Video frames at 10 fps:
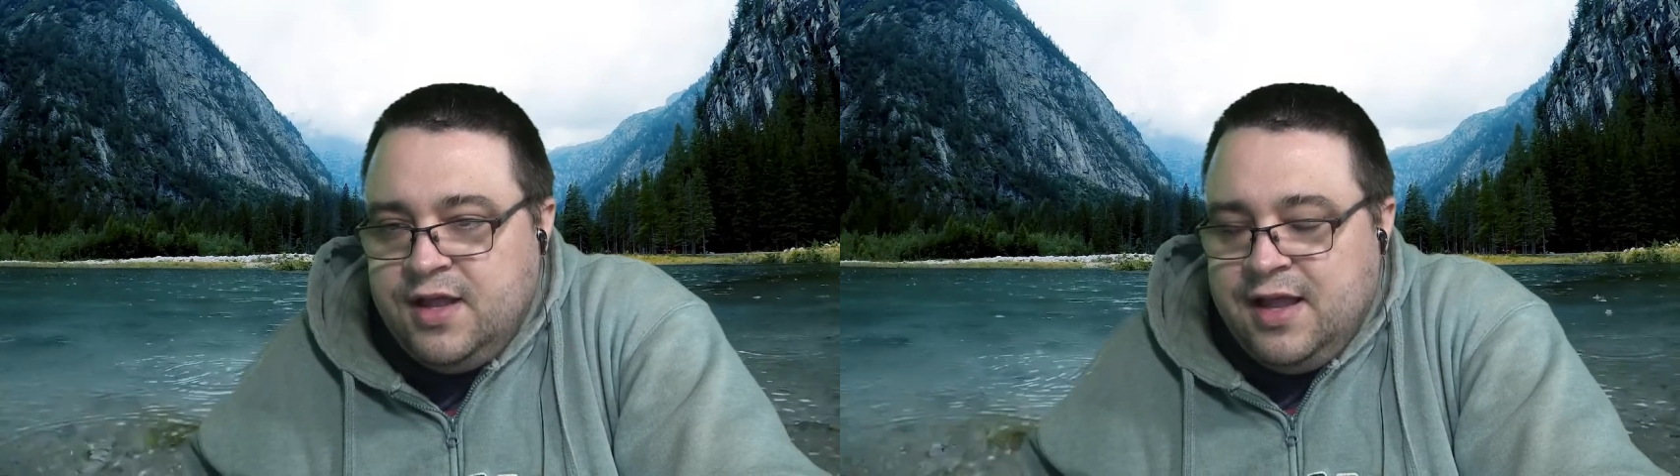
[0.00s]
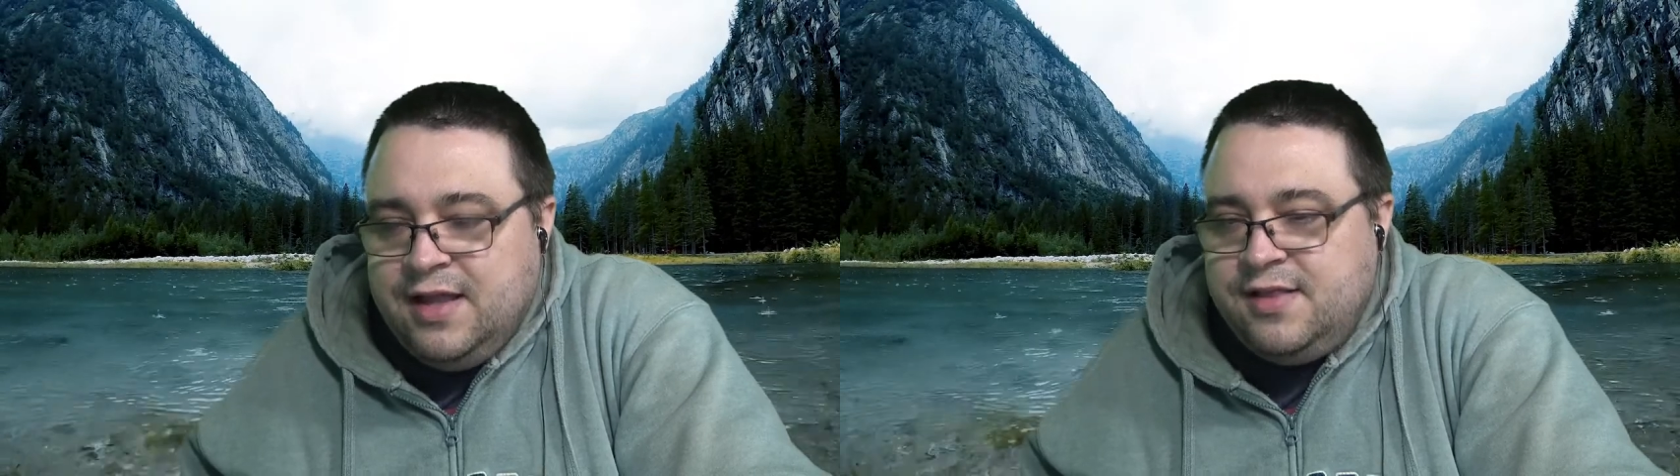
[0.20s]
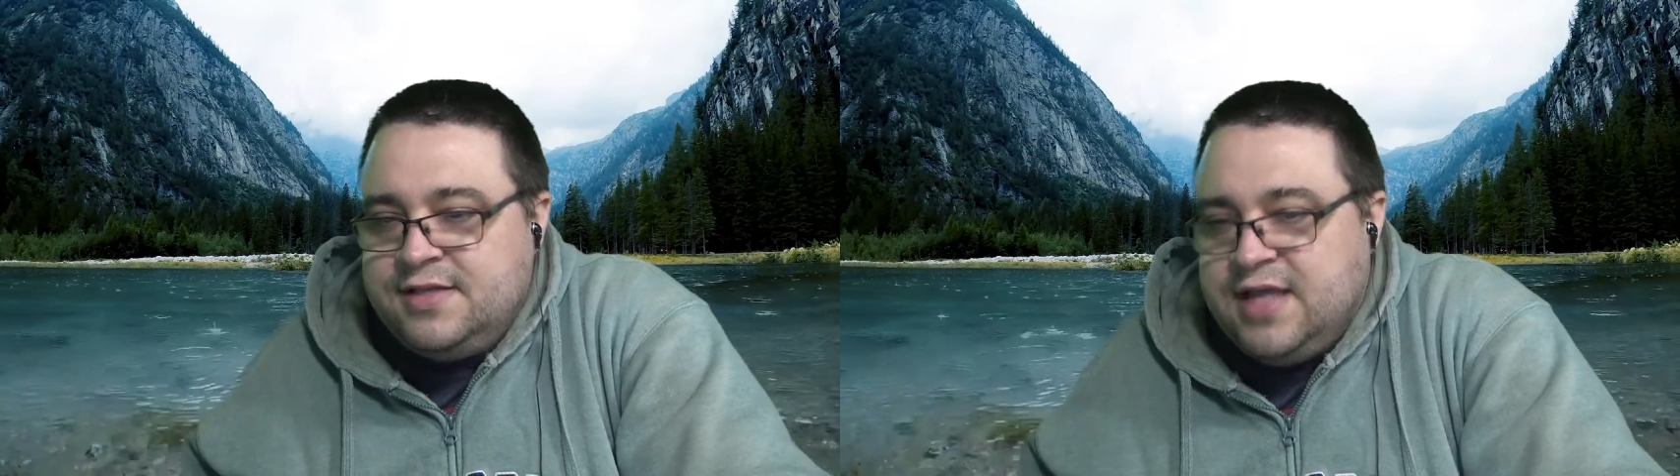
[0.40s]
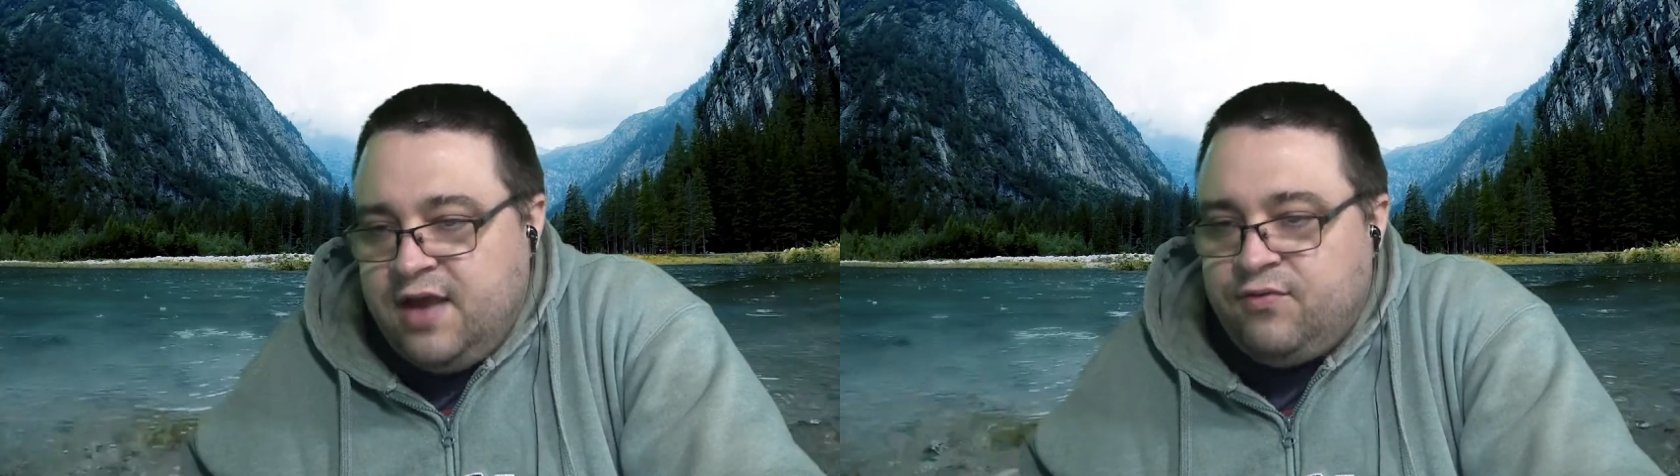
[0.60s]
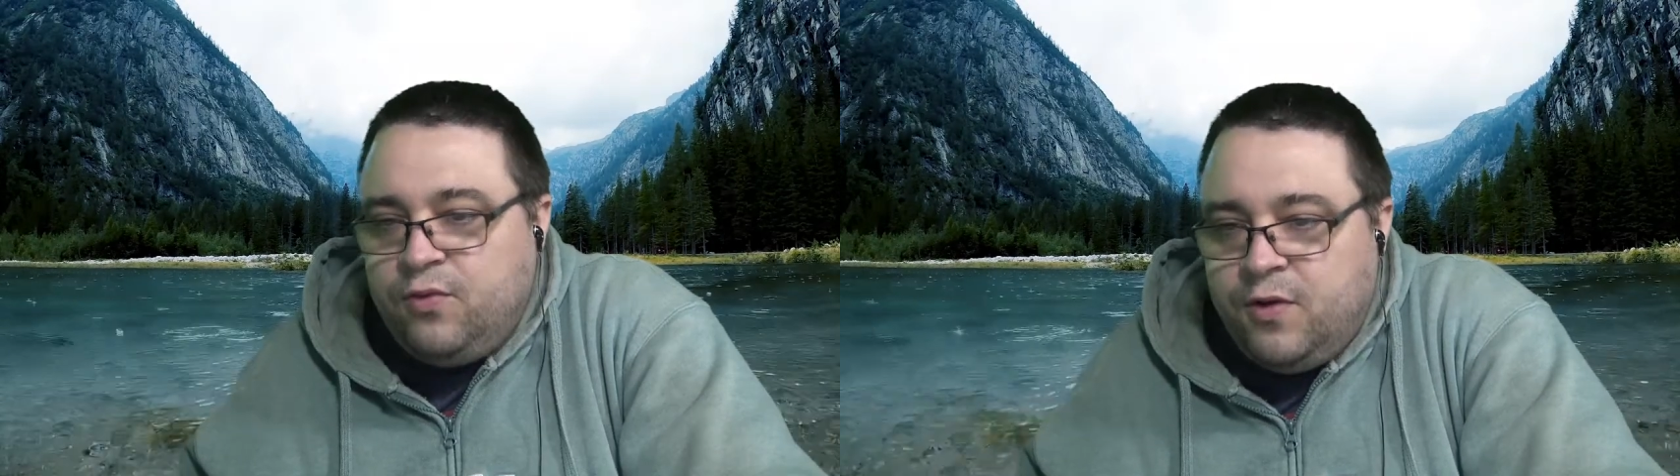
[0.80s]
at least
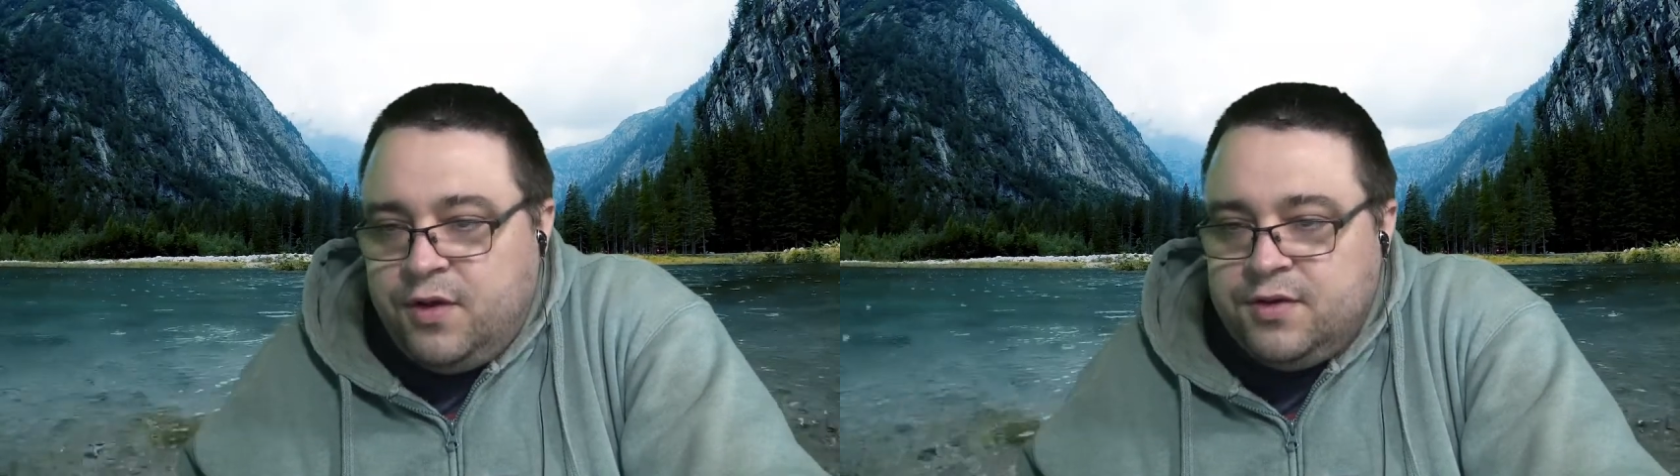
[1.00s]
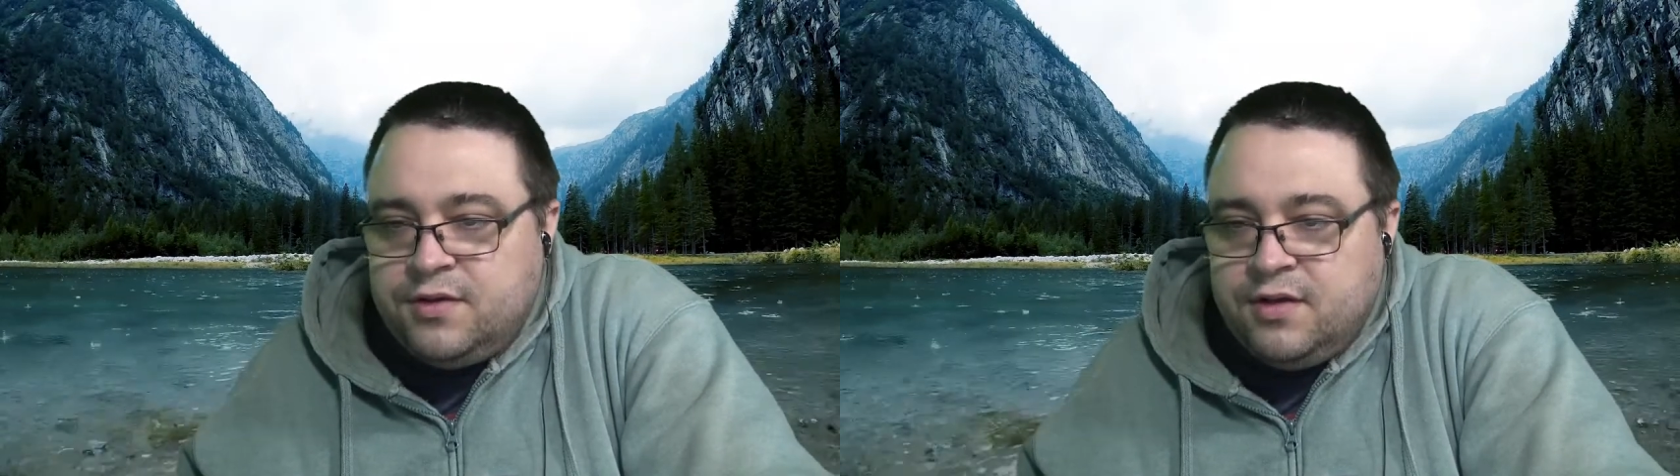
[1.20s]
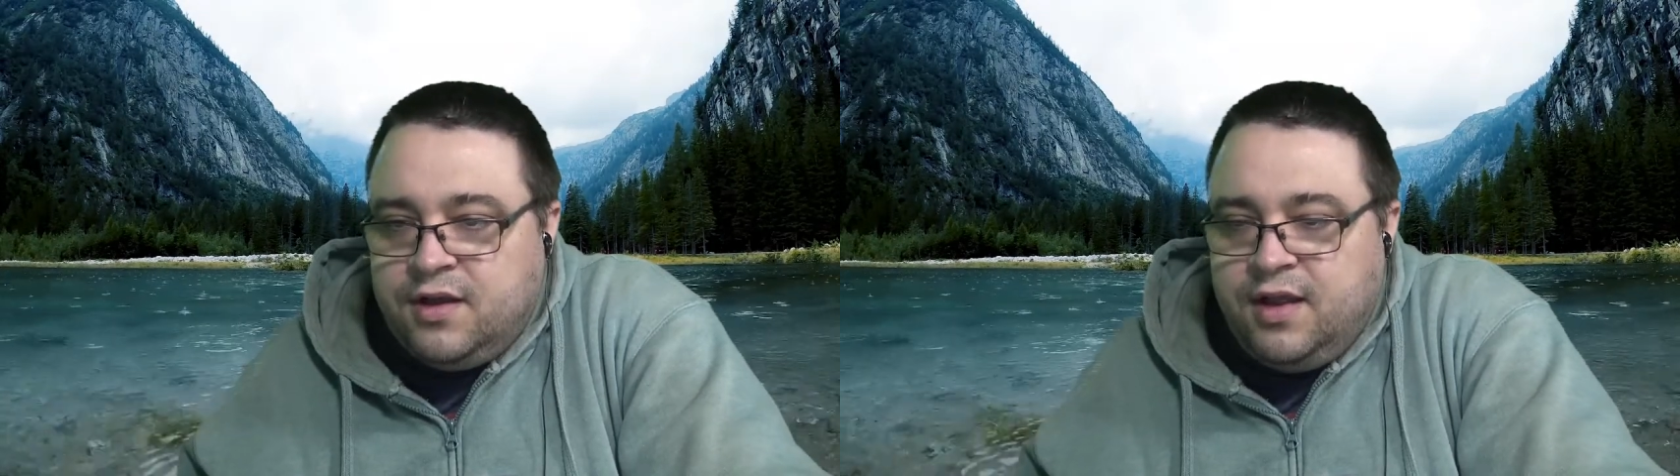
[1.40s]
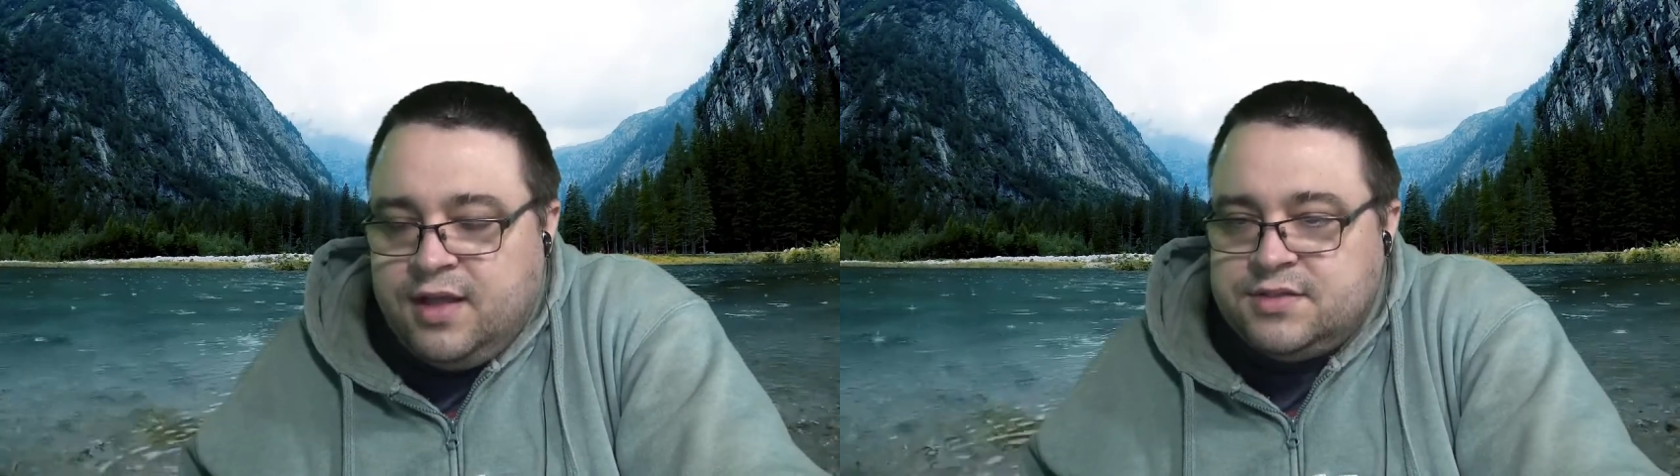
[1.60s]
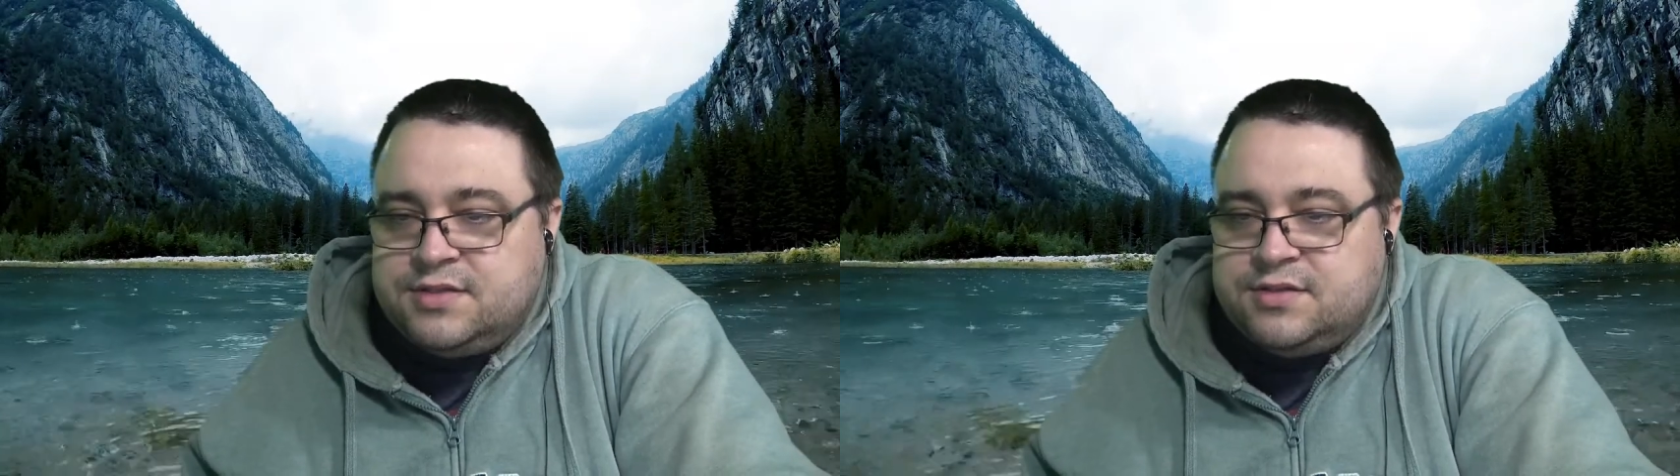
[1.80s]
everyone
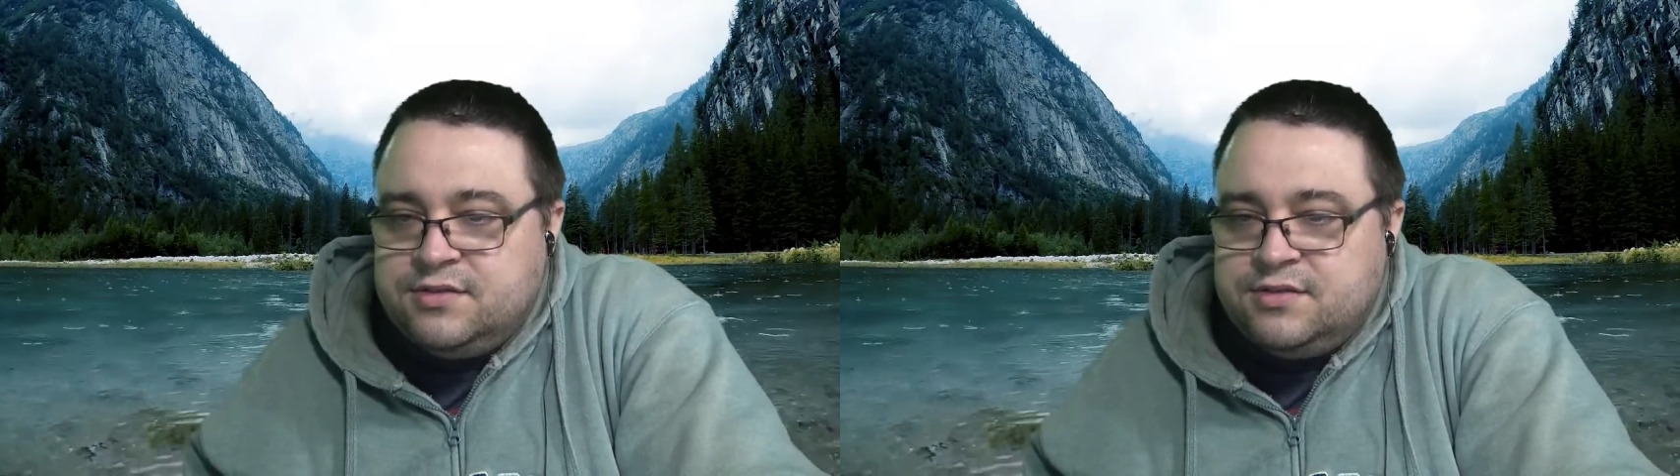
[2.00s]
gets